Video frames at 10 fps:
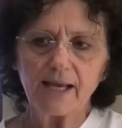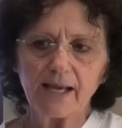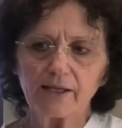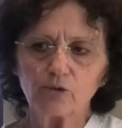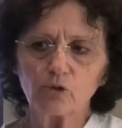
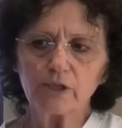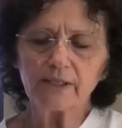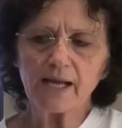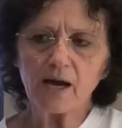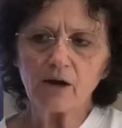And we
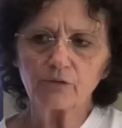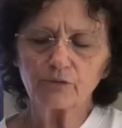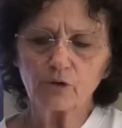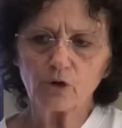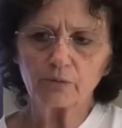now,
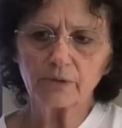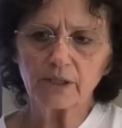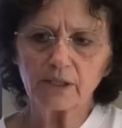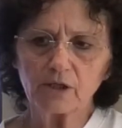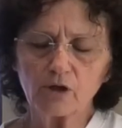from
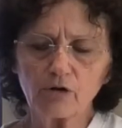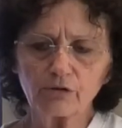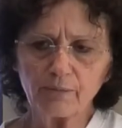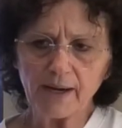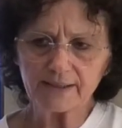the
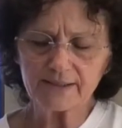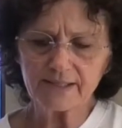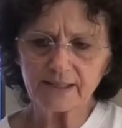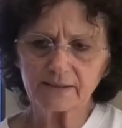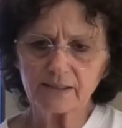growth
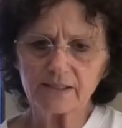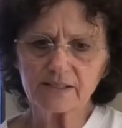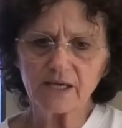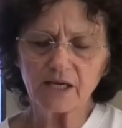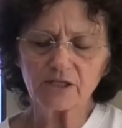mindset
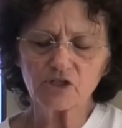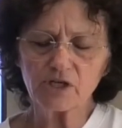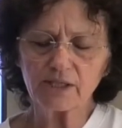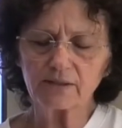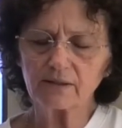research
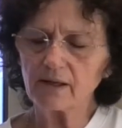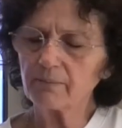and